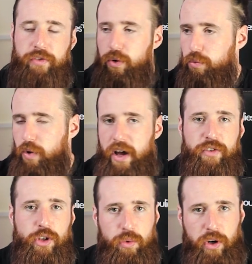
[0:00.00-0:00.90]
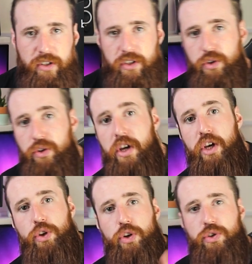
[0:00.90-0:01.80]
for whatever you wanted to do,
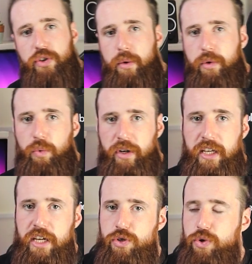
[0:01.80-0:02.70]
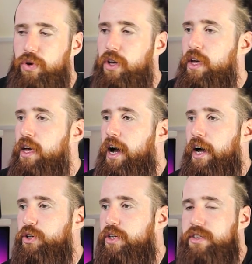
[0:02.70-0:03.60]
you can do that with one keystroke.
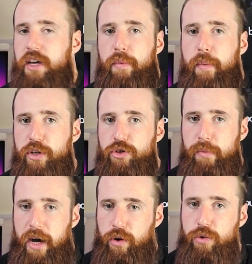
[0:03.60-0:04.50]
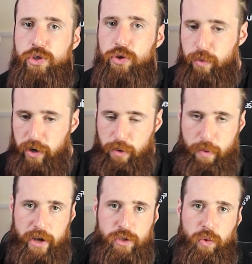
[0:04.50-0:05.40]
And you can set up a bunch of macros so that when you
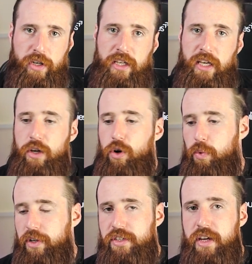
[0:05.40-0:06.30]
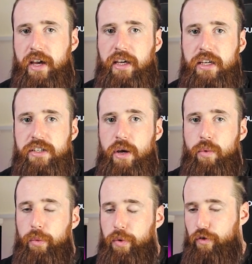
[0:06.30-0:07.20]
press one key or one set of keys, it
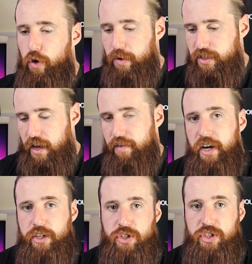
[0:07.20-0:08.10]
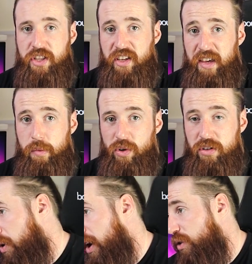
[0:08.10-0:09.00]
will perform a set of actions in the keyboard.
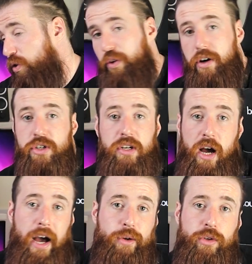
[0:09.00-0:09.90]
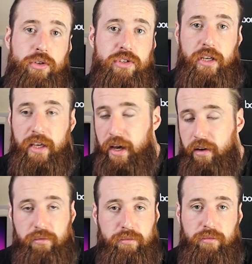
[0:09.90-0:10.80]
Quite a cool function. I don't use it
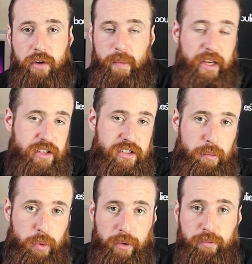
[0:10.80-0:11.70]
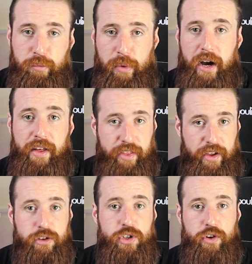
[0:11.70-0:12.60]
yet. I might at some point, but
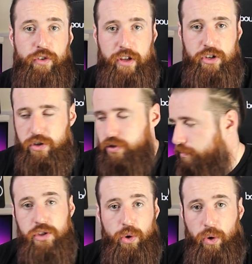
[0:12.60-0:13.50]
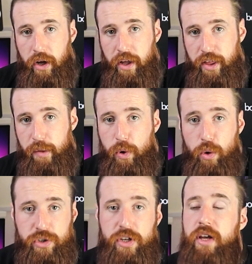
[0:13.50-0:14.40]
there's your features. So the
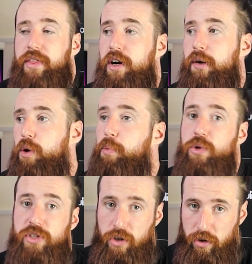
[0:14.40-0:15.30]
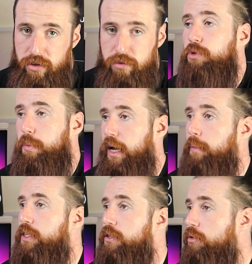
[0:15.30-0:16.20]
pros, there are more pros than cons, you'd be
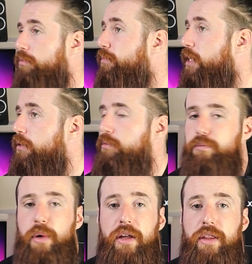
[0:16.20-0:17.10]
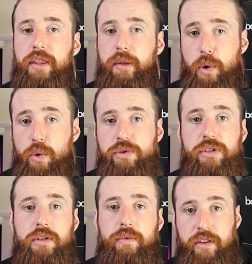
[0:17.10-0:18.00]
happy to know here, but the
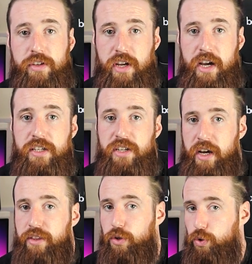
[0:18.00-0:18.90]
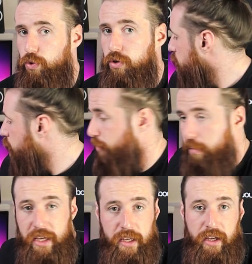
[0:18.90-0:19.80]
pros, the size and the look. So for
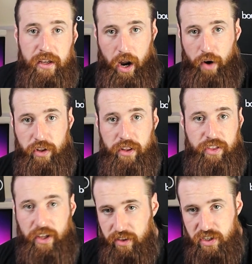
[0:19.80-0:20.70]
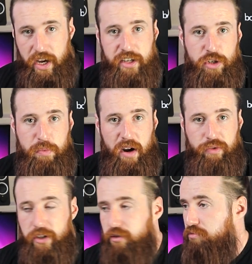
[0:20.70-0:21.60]
me, I really think the size is
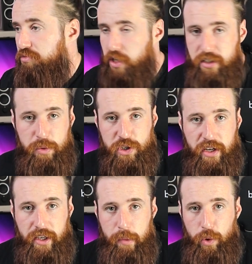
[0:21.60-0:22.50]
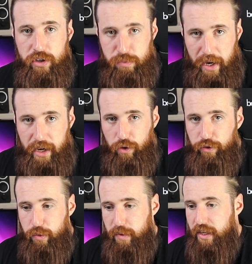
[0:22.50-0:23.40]
perfect. 60% keyboard is bang on
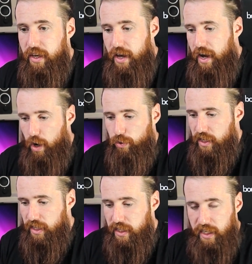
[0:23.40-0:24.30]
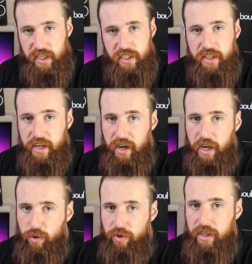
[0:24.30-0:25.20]
for me. I only need the keys in there.
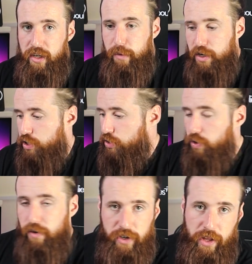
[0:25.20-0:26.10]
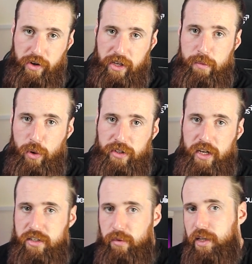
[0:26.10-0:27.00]
I don't really need much. I do have another keyboard that
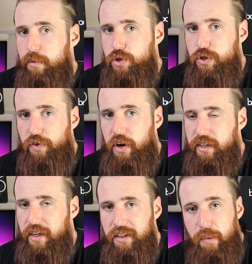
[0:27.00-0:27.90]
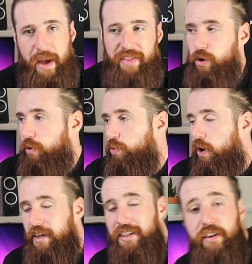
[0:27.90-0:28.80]
I sometimes use for editing depending on
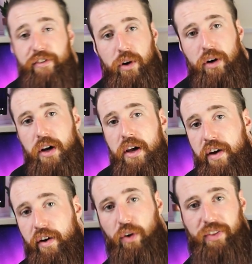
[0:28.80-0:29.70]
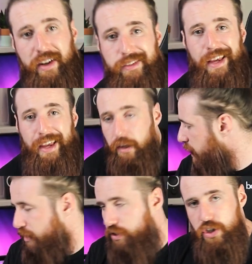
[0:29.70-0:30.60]
what I need it for on that day.
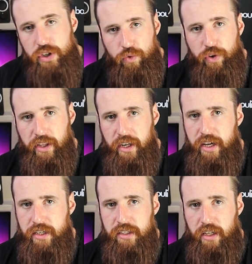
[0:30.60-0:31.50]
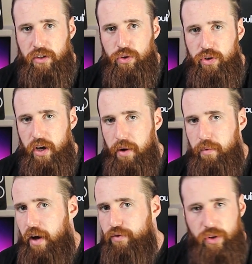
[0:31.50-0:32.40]
It's just a really nice thing to look at.
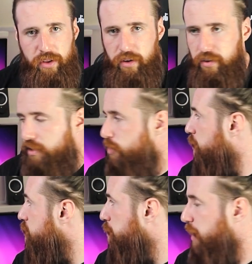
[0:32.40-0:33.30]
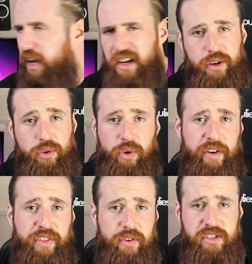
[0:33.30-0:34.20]
I've got this one's black. I don't know
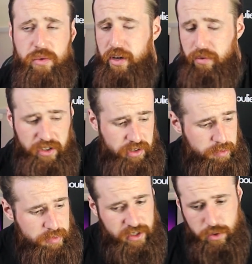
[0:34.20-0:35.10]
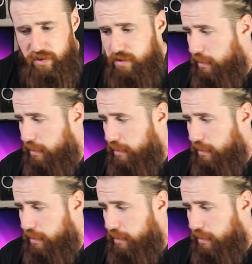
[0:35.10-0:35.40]
if there is a white one or not, but this one's